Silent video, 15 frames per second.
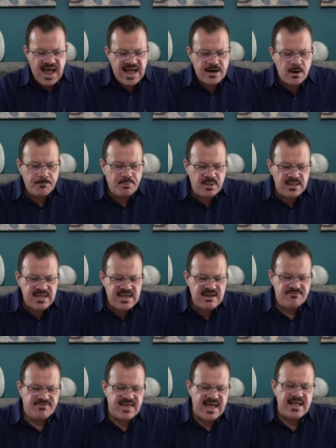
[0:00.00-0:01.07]
I don't
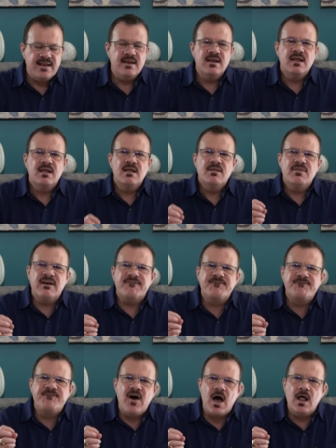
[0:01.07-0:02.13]
believe that they're
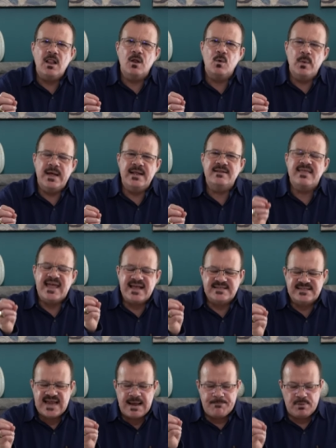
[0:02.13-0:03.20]
following the
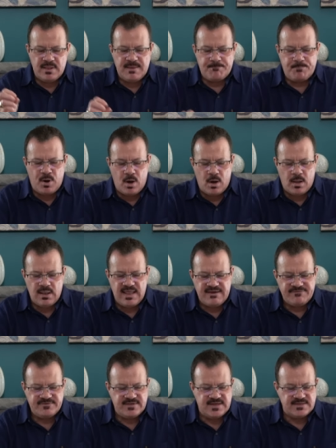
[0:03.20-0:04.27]
example that Paul
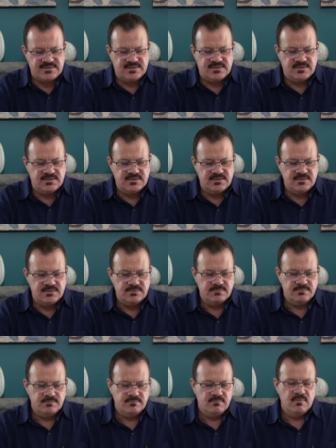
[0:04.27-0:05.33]
left us.
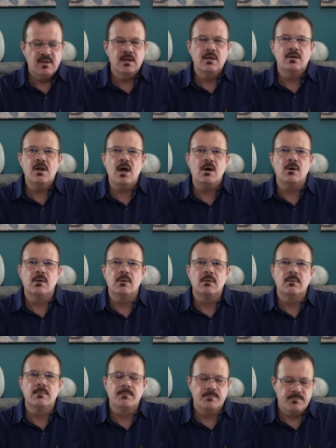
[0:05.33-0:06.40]
No.
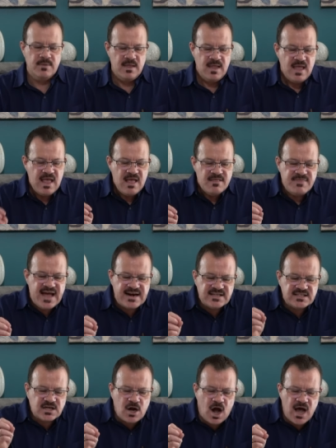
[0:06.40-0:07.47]
That
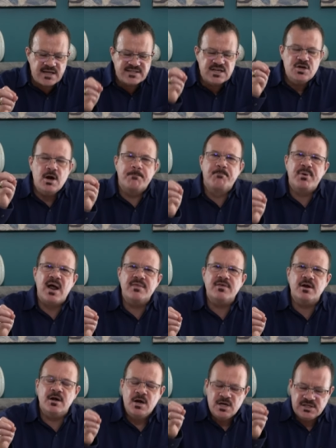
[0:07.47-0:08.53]
is causing your
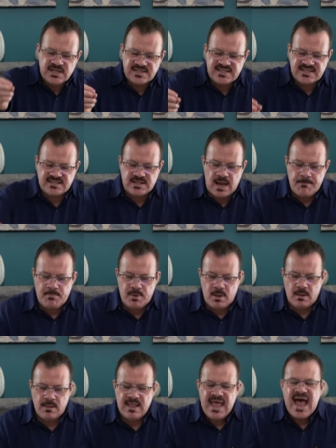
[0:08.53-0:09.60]
brother to
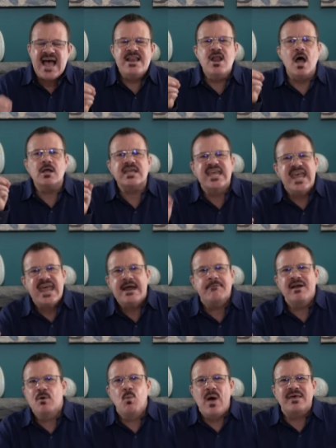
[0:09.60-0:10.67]
stumble and not
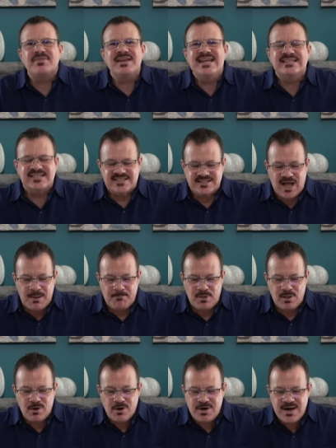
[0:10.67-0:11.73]
caring whether he
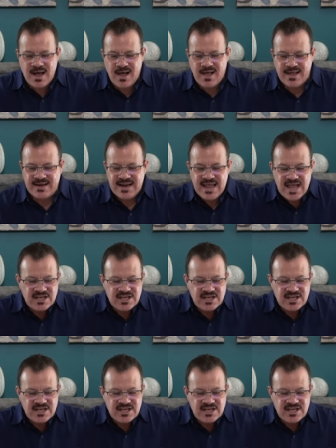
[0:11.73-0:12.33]
stumble or not.